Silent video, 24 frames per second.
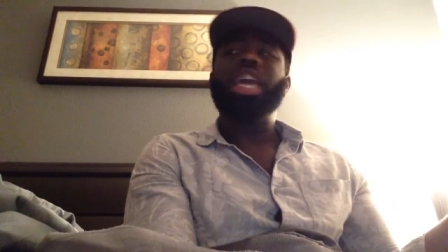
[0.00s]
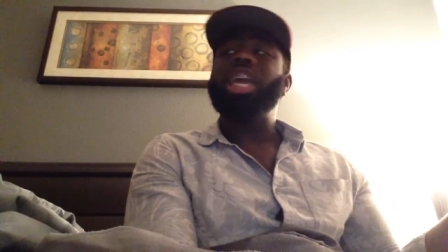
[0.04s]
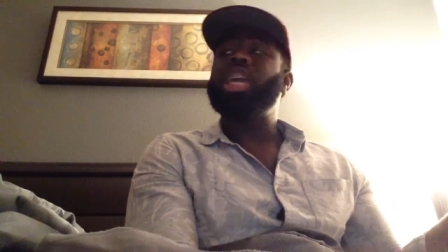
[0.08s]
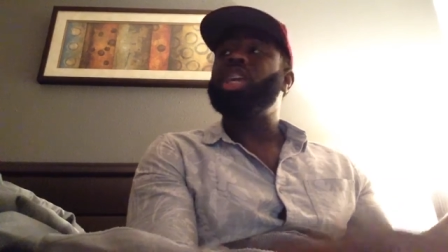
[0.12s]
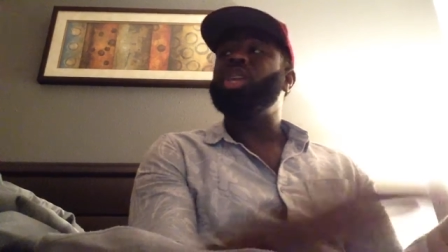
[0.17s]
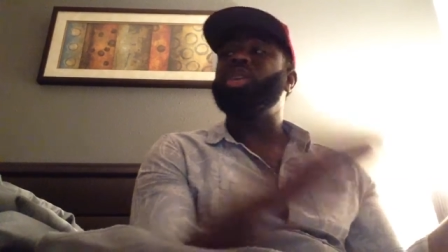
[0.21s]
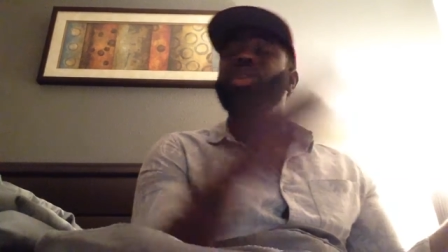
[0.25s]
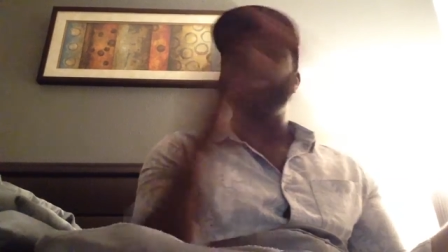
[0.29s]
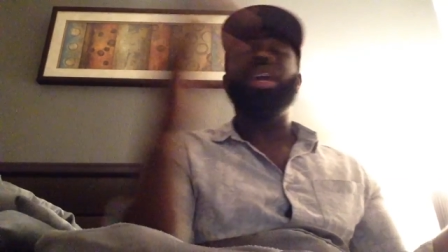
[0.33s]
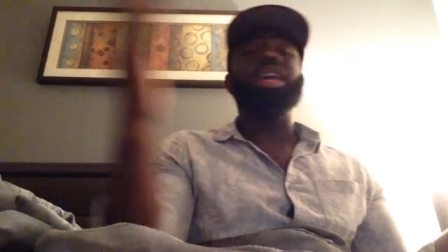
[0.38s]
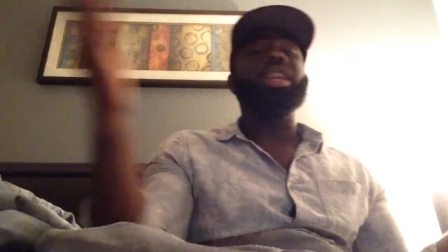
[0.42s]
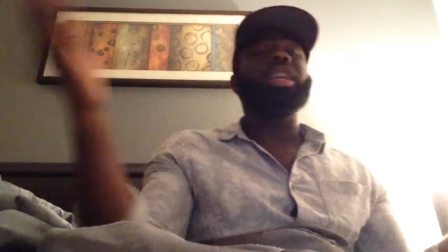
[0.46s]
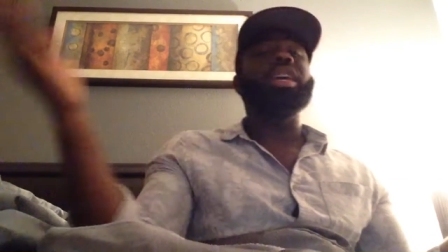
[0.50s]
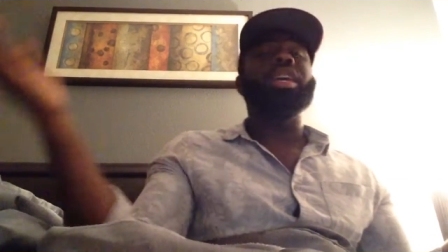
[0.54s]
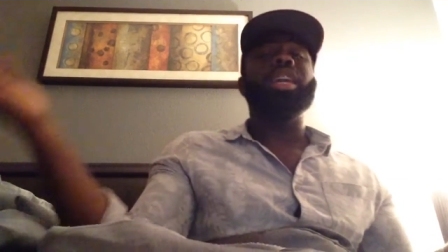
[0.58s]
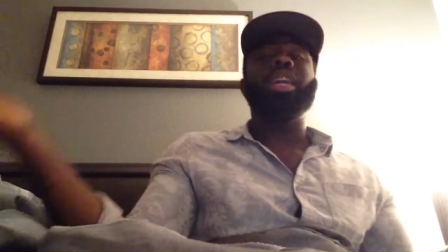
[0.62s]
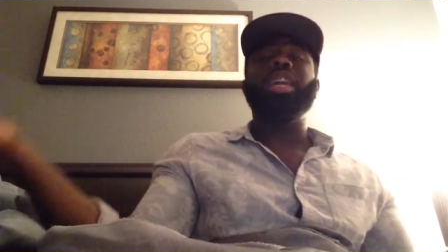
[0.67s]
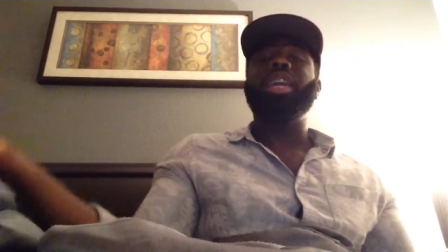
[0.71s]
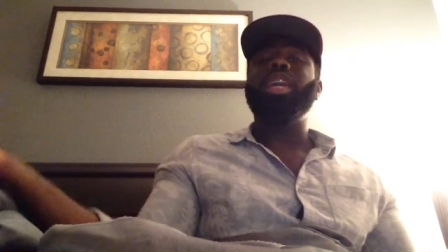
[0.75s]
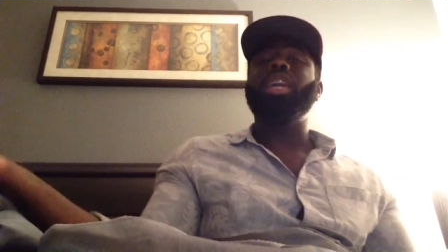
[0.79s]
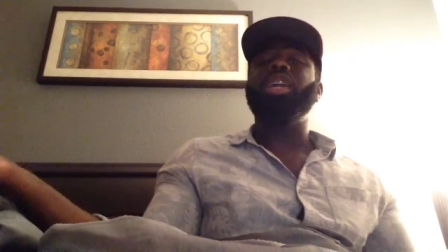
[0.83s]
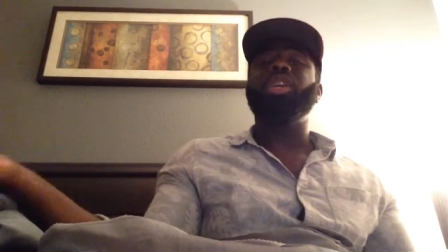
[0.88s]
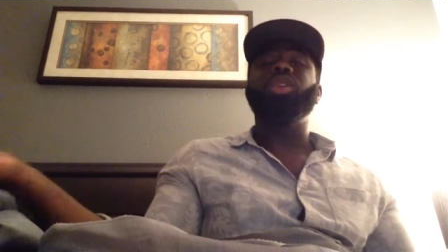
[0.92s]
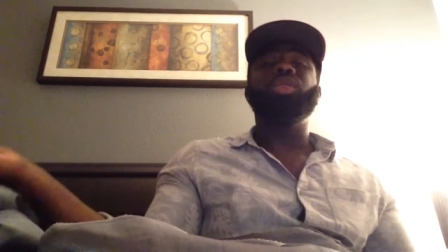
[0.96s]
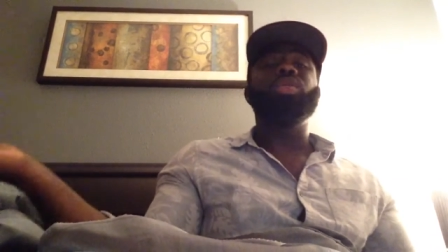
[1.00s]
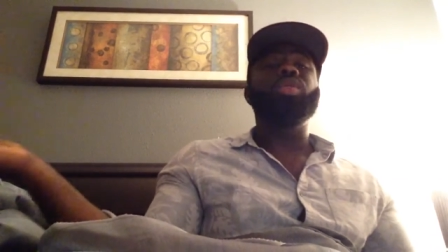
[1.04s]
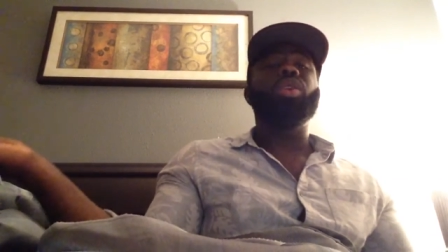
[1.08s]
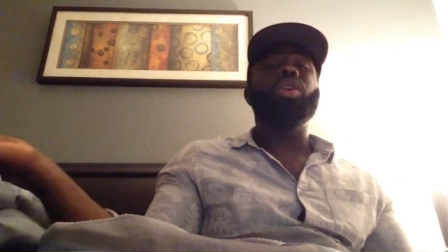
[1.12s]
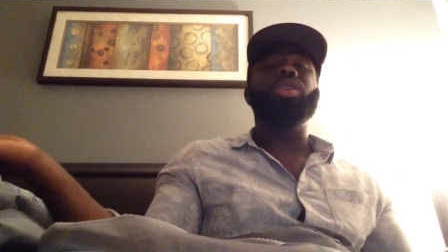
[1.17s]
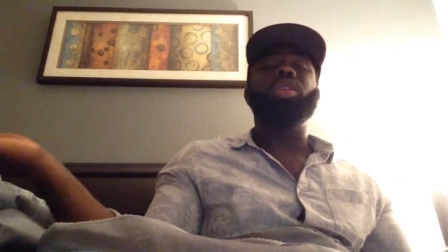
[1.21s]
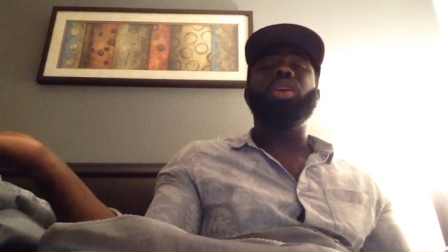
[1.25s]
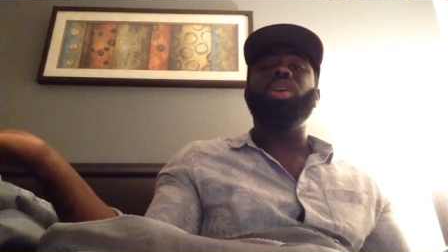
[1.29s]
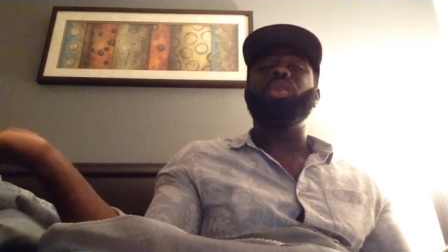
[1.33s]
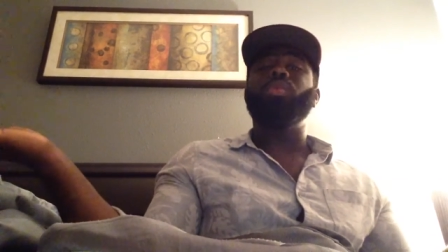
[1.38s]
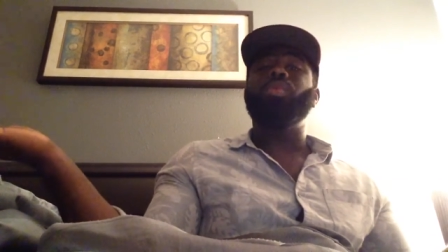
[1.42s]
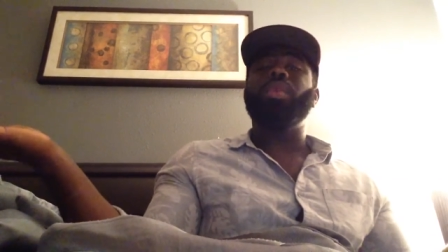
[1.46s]
You, and again, you
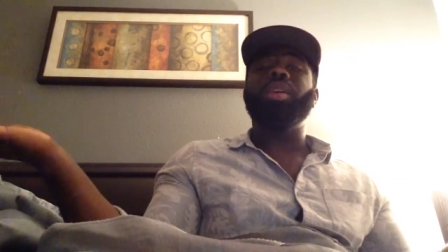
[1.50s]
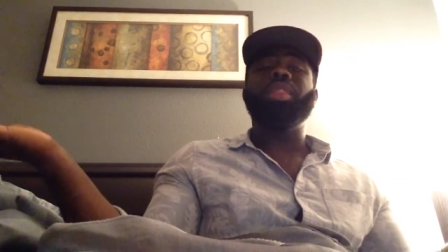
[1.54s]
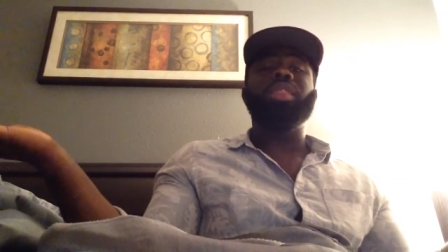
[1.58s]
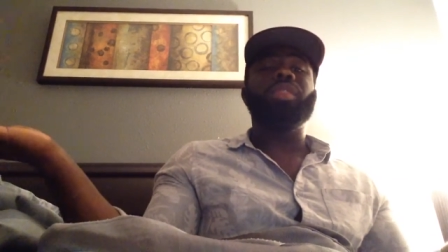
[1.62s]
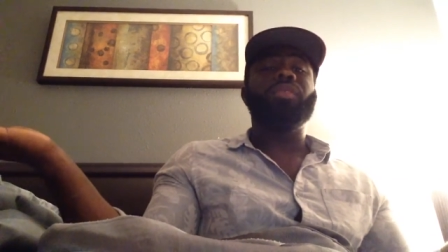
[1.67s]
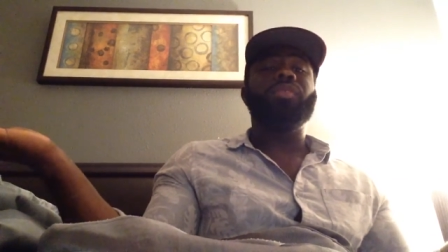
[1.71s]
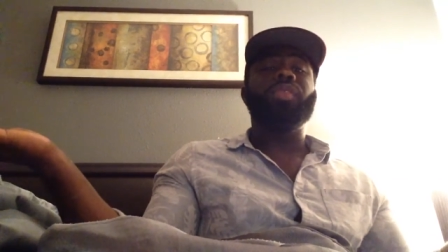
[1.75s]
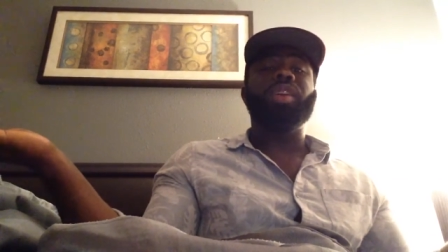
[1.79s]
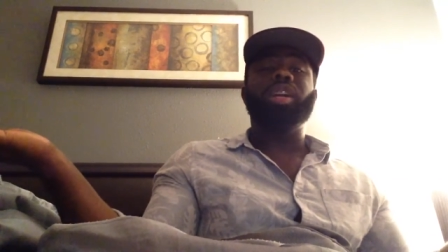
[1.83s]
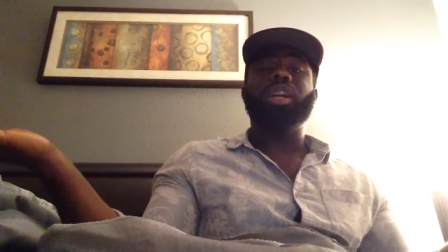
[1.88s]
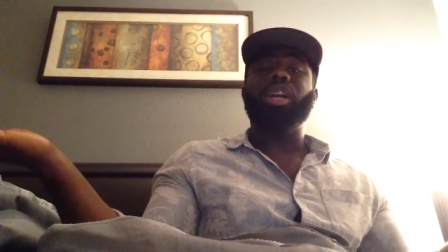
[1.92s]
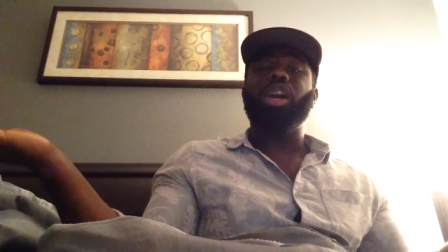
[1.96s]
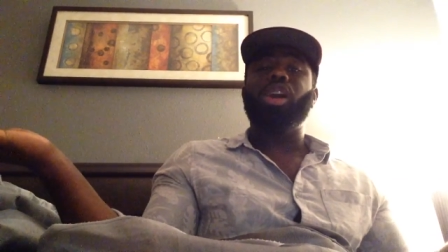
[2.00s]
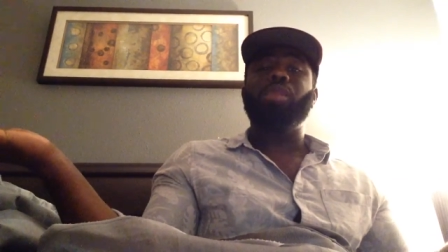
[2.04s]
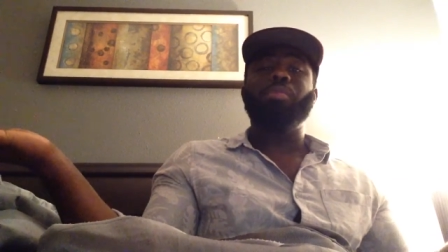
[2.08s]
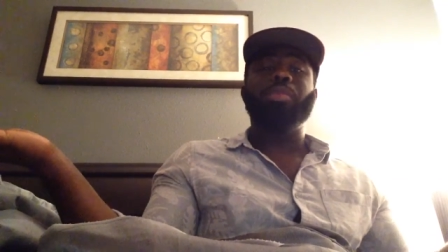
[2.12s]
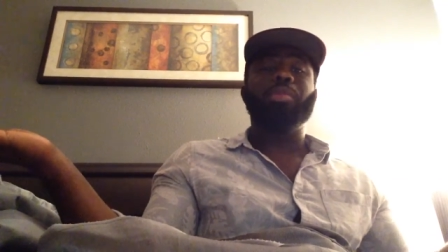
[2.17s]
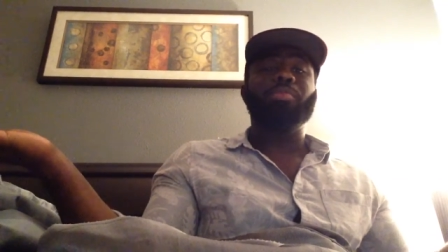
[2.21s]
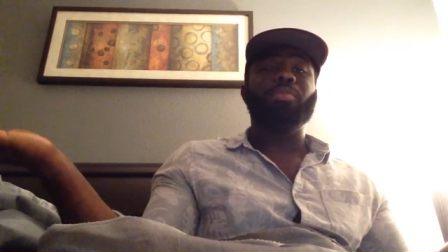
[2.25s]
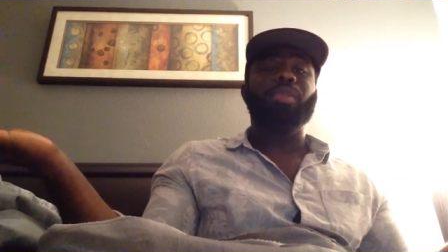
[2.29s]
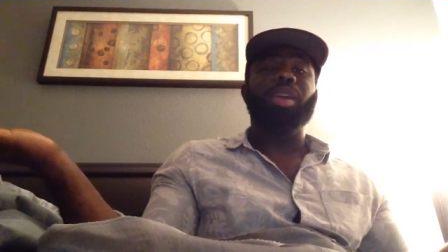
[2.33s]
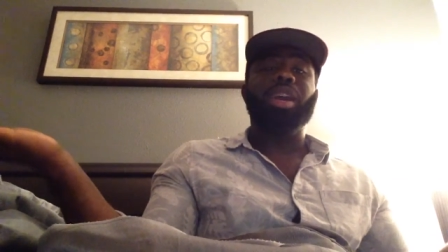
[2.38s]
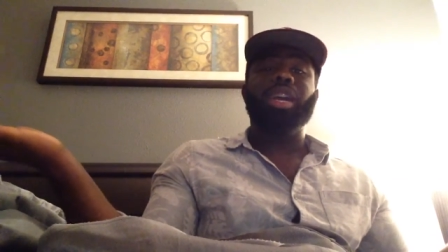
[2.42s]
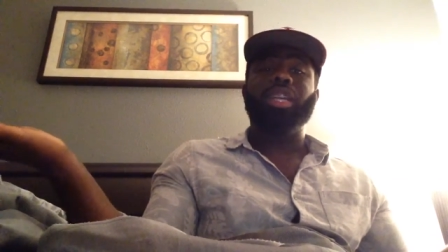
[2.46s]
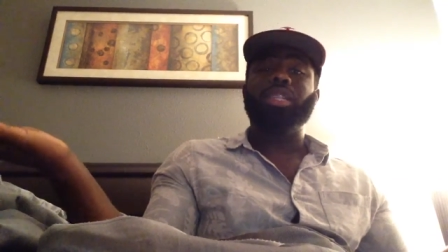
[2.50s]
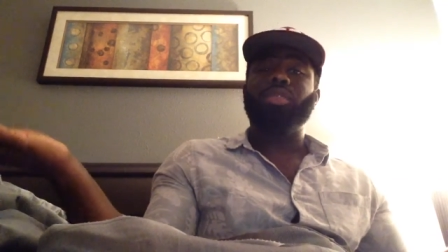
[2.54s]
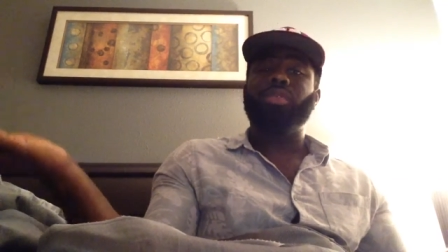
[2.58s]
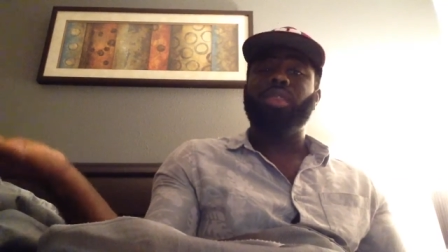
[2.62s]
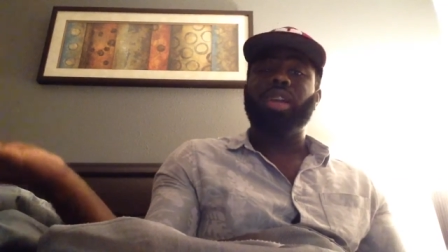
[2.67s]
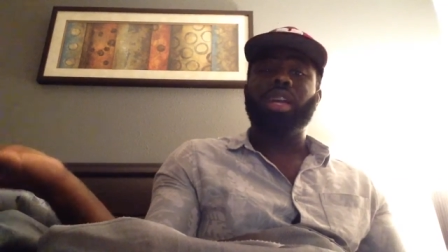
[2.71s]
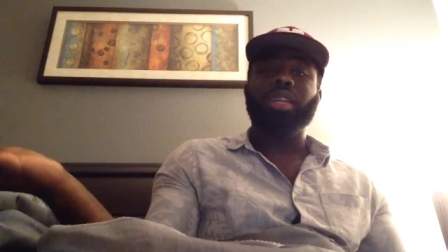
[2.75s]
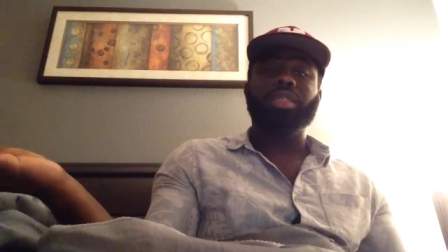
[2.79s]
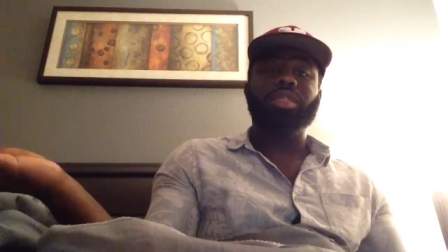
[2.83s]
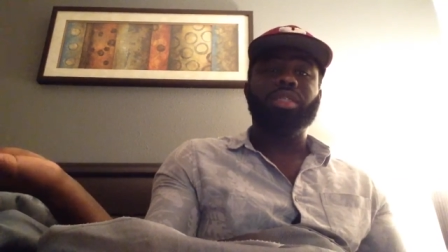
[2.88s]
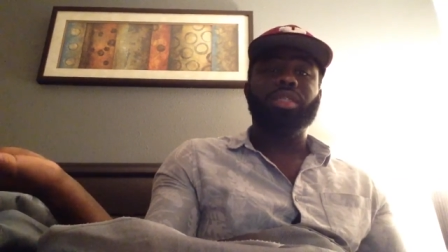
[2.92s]
don't know what the fuck Kobe Bryant tried